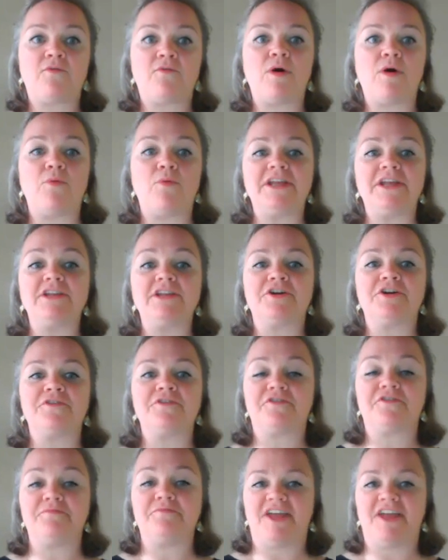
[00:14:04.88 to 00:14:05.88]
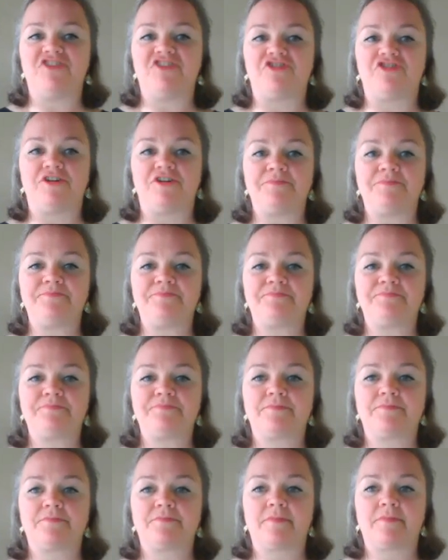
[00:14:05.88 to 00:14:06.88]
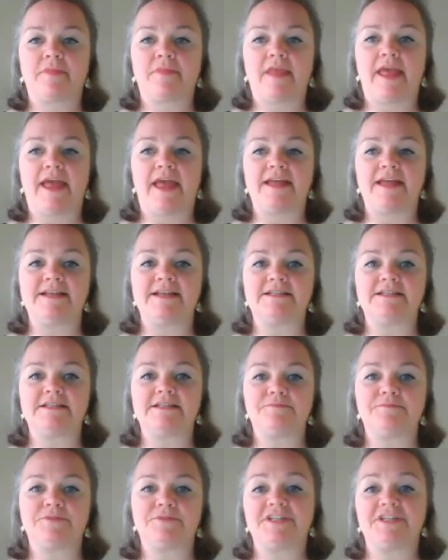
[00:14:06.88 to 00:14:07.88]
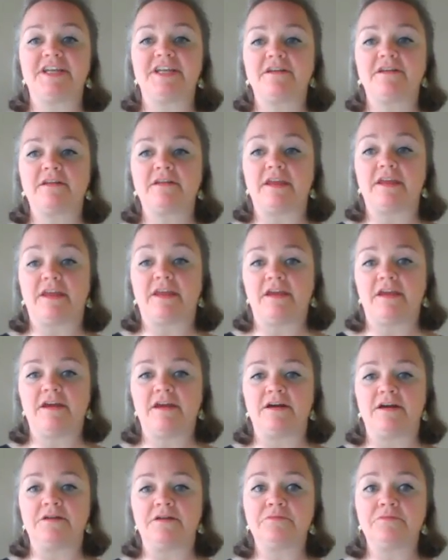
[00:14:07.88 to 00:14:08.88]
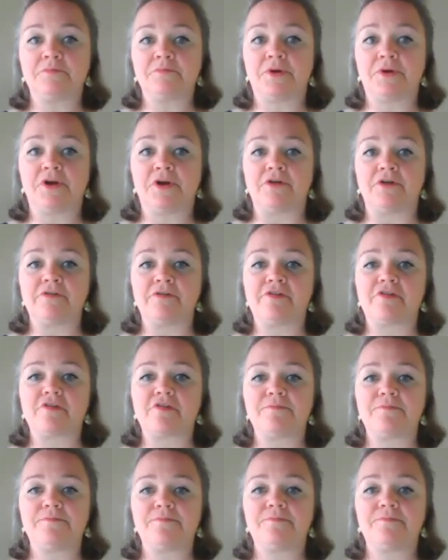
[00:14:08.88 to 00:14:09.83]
what we learn from nature, and particularly here, birds,